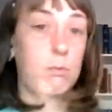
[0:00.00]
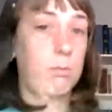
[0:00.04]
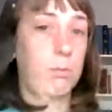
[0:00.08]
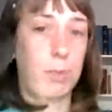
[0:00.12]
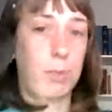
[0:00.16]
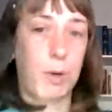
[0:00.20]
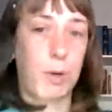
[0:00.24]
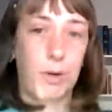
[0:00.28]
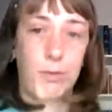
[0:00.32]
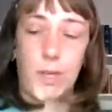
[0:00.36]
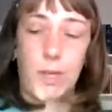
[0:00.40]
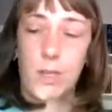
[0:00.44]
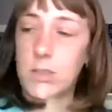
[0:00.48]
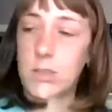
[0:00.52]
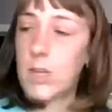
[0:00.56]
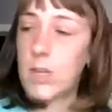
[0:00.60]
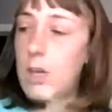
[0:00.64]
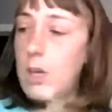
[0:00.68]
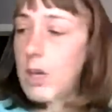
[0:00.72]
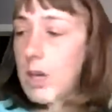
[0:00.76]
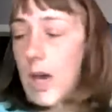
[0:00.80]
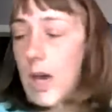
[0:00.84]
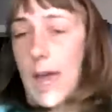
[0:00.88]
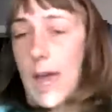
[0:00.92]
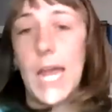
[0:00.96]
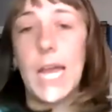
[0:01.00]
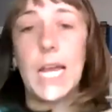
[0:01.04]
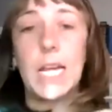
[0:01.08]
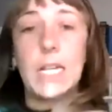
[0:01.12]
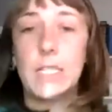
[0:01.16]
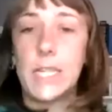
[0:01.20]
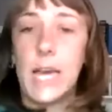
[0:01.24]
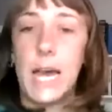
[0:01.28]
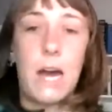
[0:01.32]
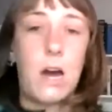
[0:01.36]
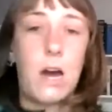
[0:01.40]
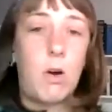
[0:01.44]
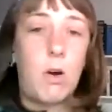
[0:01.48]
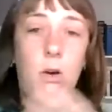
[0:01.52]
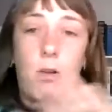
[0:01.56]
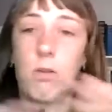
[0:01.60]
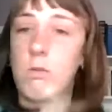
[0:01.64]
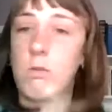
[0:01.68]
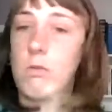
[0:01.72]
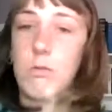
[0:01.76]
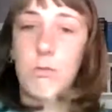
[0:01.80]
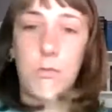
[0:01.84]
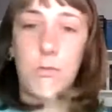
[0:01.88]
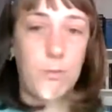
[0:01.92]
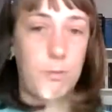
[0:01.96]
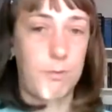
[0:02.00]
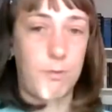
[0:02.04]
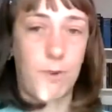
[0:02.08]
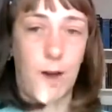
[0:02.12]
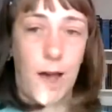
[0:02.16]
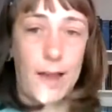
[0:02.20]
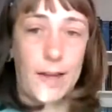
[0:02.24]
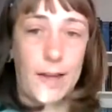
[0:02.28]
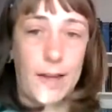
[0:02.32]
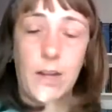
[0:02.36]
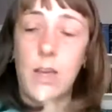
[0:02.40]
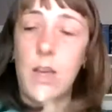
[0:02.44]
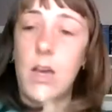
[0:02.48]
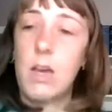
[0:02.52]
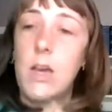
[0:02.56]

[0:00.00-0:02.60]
perfect. A towel, fine.